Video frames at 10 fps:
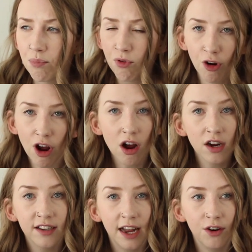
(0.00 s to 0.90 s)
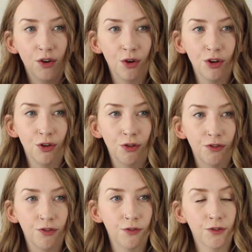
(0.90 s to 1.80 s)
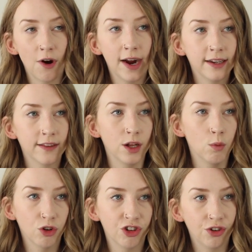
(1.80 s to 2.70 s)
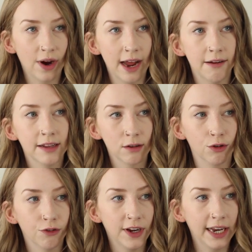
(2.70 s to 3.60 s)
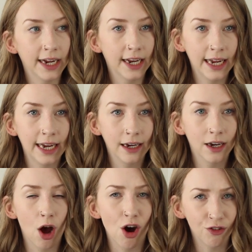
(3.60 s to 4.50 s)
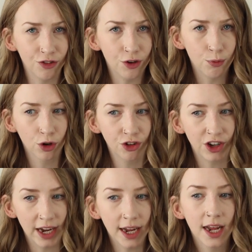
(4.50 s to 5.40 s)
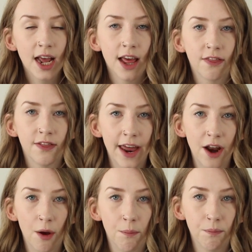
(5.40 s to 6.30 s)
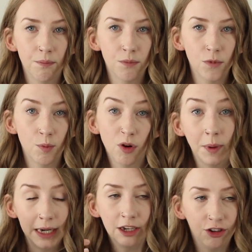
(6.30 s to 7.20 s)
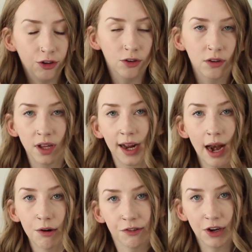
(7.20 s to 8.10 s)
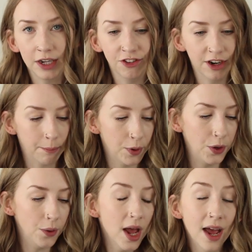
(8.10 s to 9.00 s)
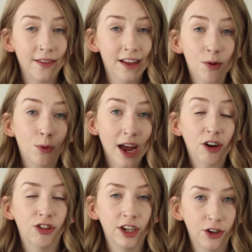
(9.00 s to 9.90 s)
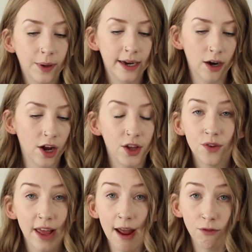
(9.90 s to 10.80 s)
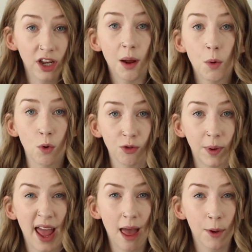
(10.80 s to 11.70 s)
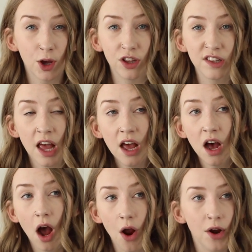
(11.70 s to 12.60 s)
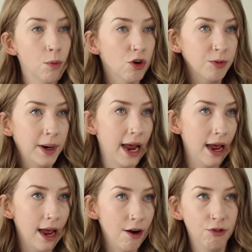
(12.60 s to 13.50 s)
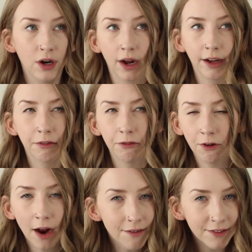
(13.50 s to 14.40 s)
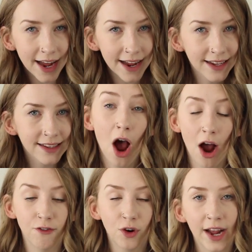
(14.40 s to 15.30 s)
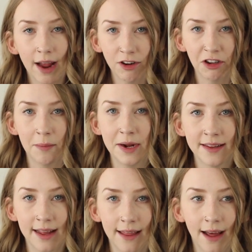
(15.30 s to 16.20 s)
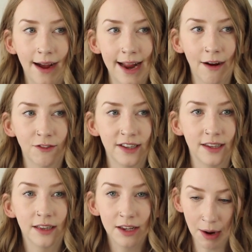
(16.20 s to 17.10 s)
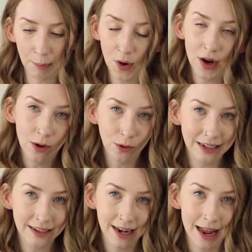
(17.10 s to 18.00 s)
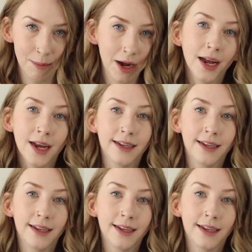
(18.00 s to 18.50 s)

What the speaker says: product, and you're finding that you're washing your hair and it's not feeling clean after you've washed it, then you probably need to use a clarifying shampoo. And this will naturally do it, and I use it every time I wash my hair, because I only wash my hair every like 5 days. I feel like every time I say that, I have to put a little disclaimer